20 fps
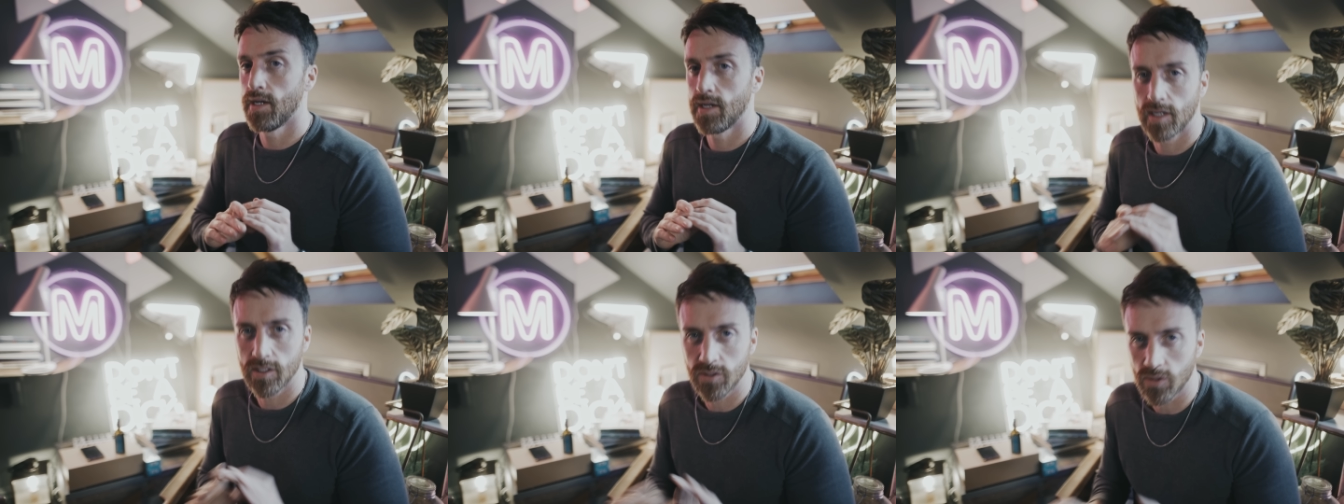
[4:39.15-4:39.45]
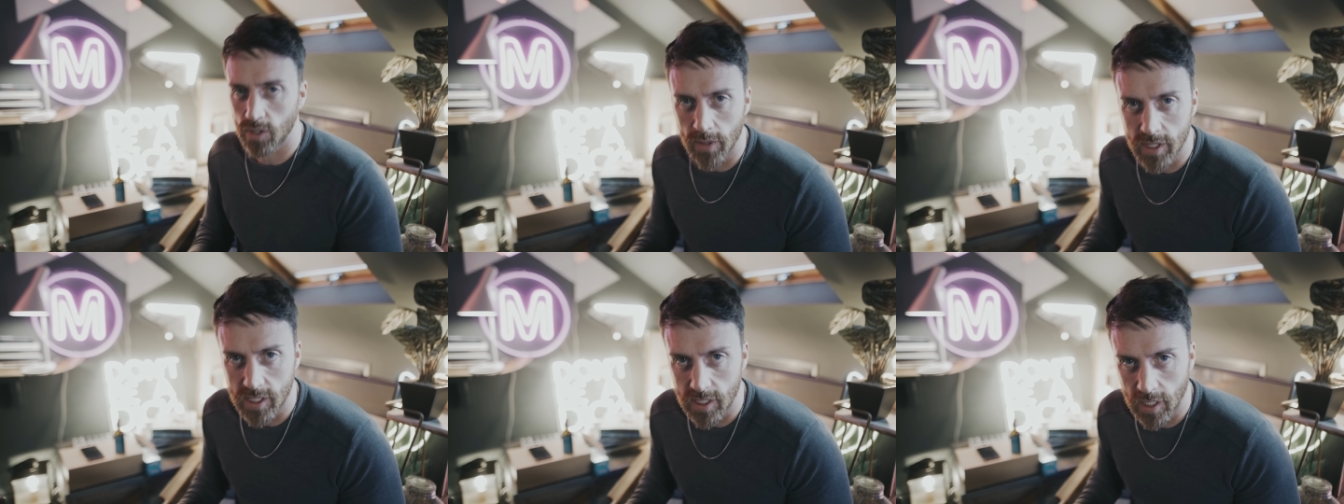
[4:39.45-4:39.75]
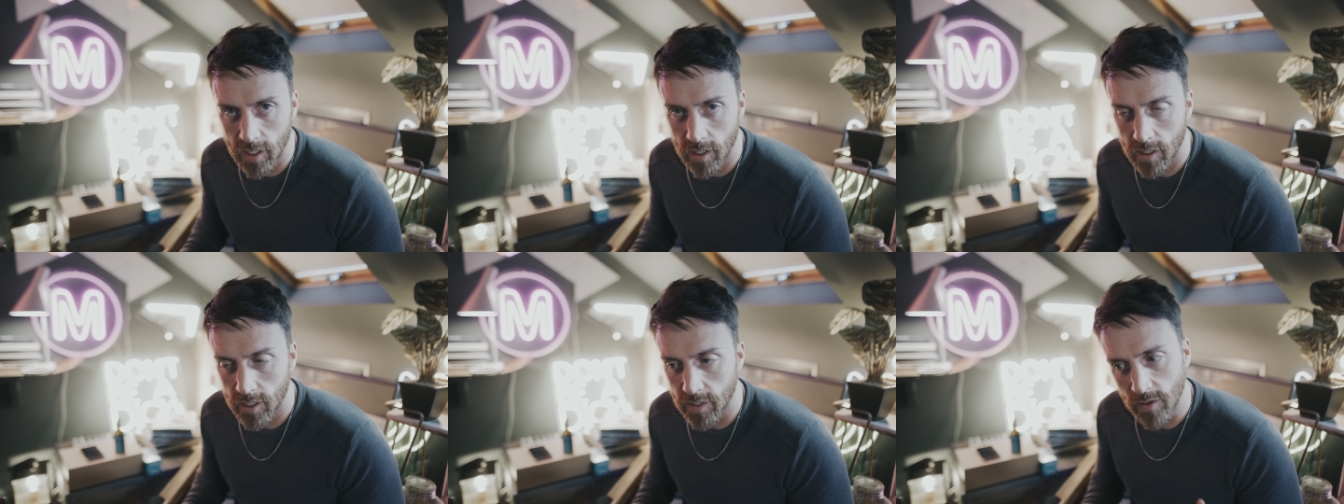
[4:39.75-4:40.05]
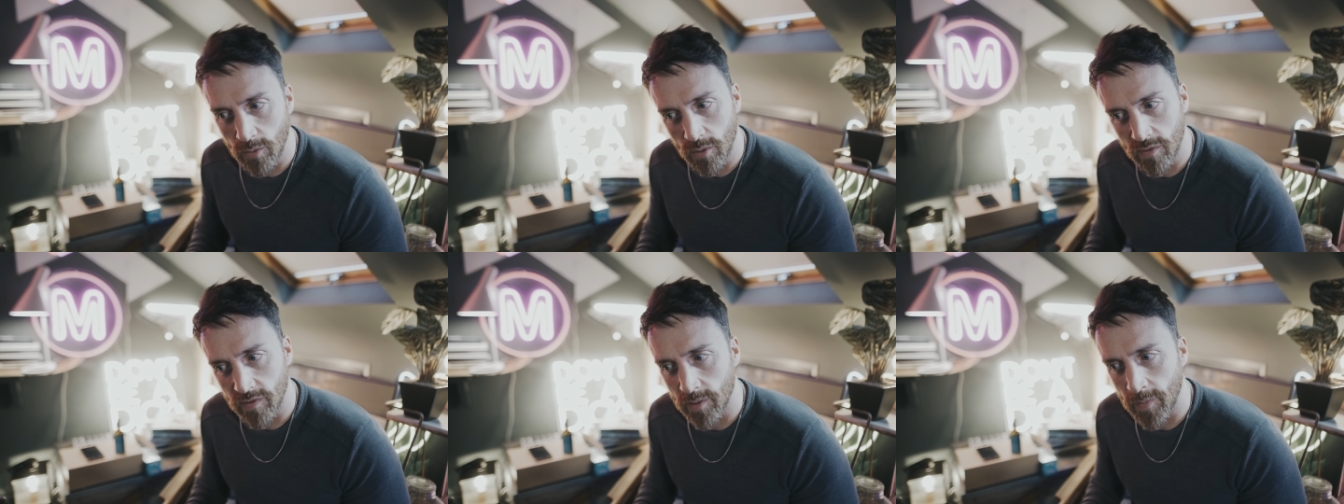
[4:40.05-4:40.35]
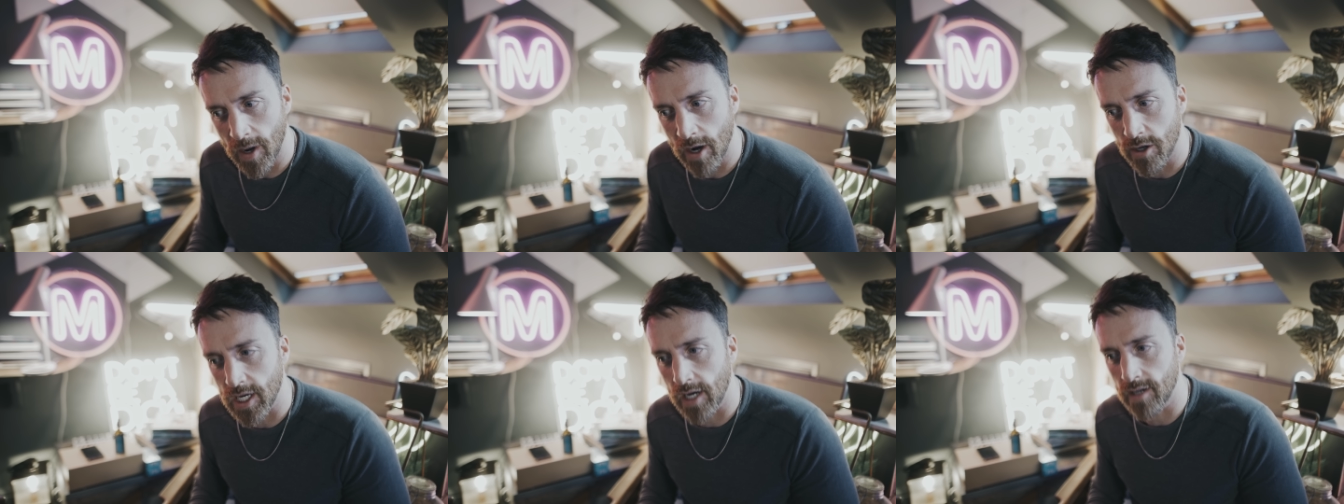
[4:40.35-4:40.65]
Let's not go into that. Leave that one for the
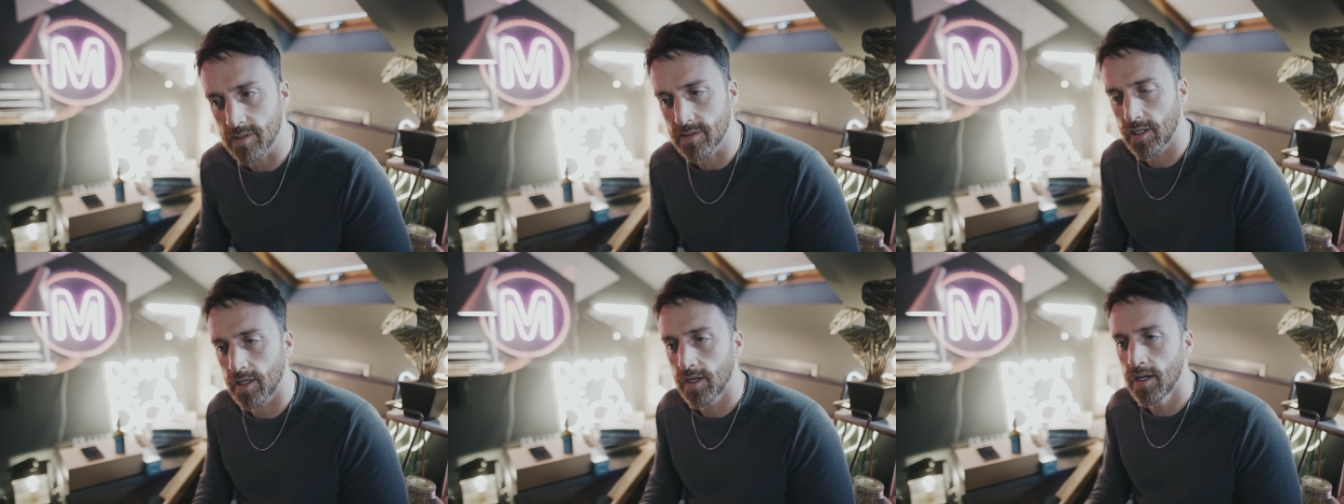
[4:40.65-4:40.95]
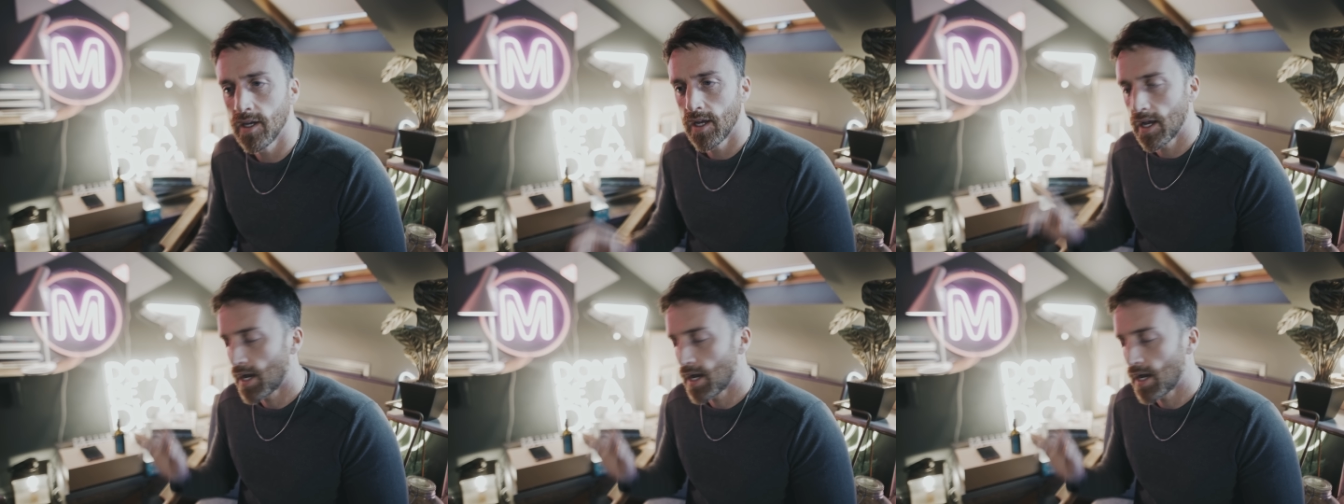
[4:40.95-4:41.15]
marriage counsellor.